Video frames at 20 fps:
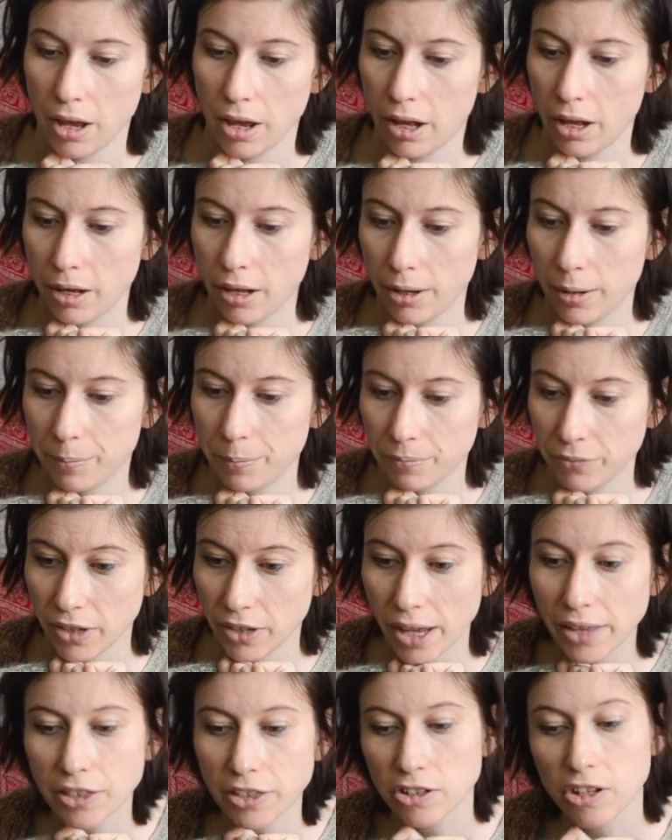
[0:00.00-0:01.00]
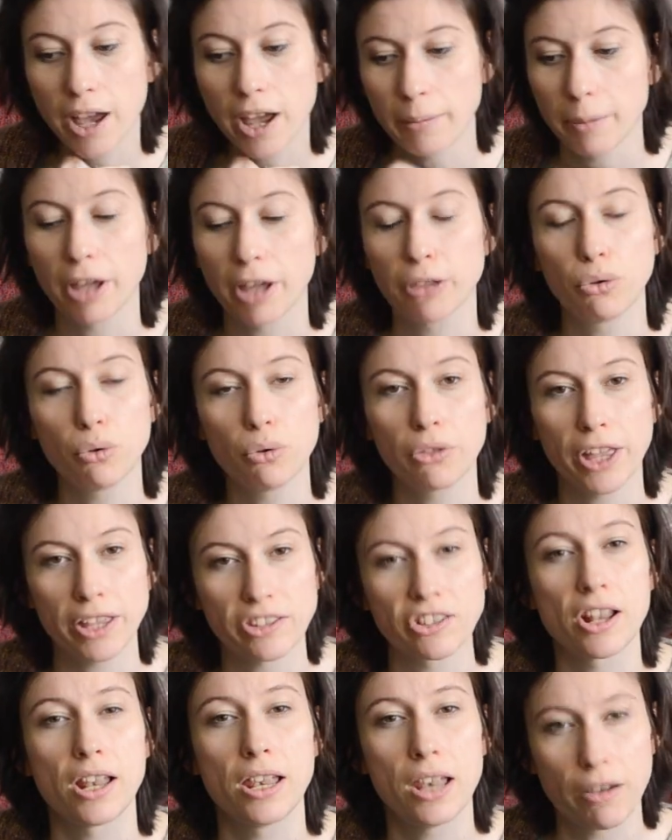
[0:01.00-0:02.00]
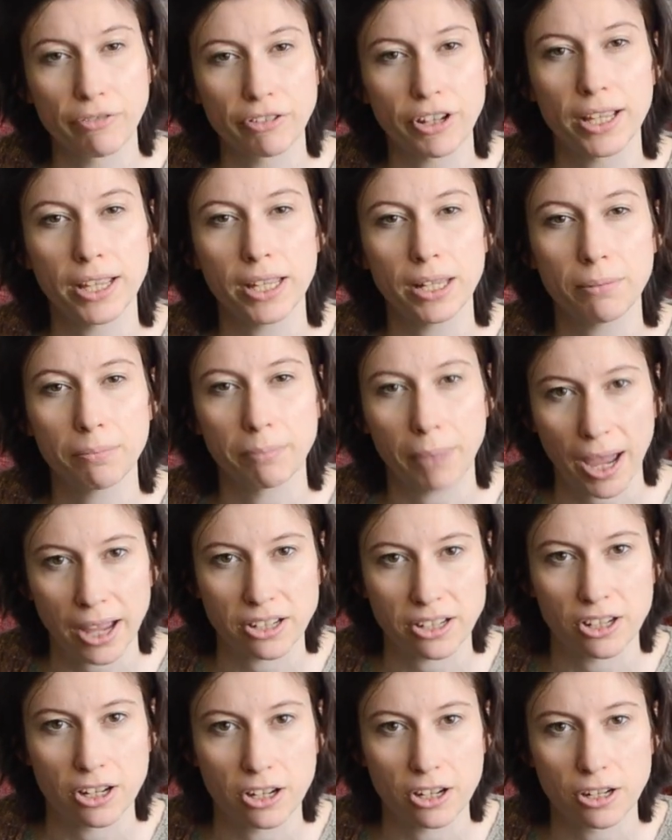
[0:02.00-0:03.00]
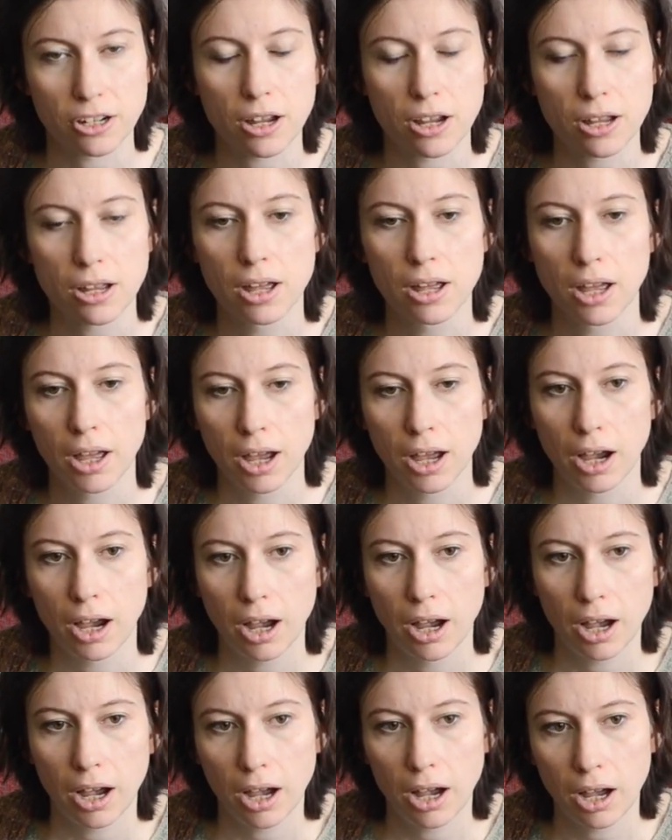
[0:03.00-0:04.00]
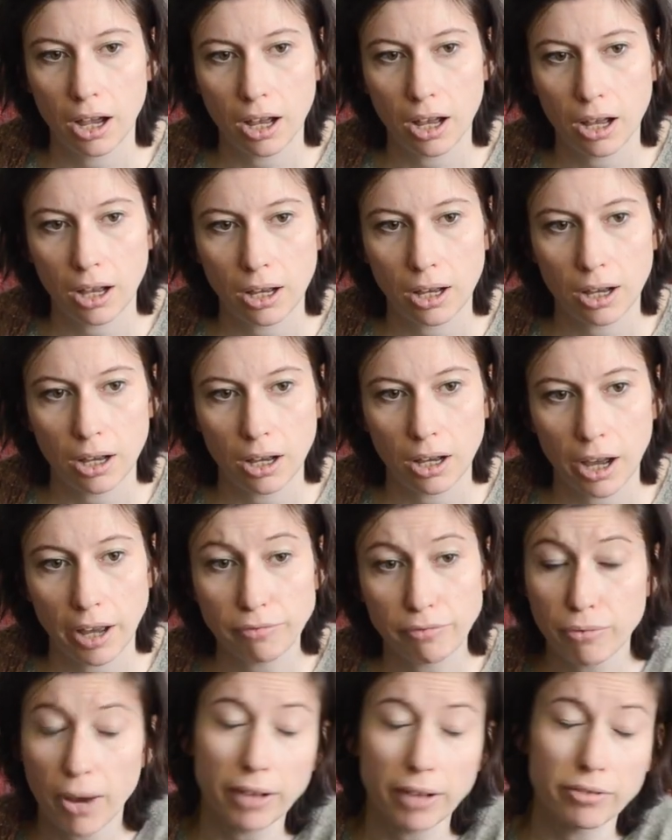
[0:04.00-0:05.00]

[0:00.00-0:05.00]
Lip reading: at the time I thought that's a lovely pattern. I